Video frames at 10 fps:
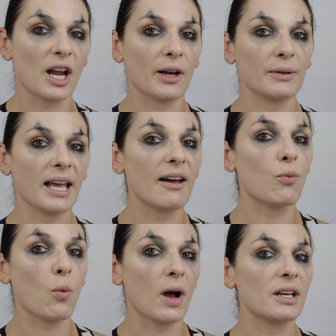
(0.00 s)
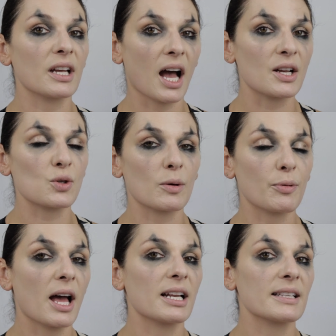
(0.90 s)
I only have one contour
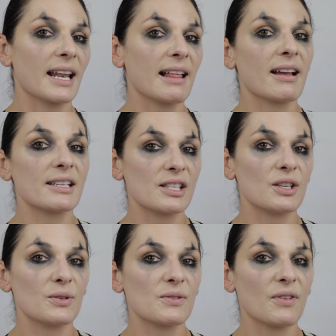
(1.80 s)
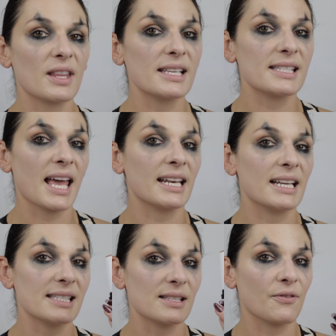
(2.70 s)
product that I like to use for this, and
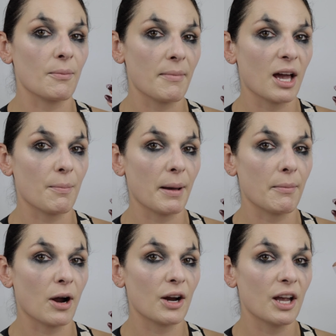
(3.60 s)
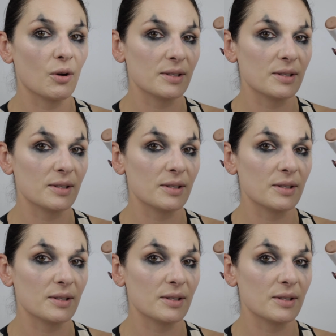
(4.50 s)
it's from Makeup by Mario.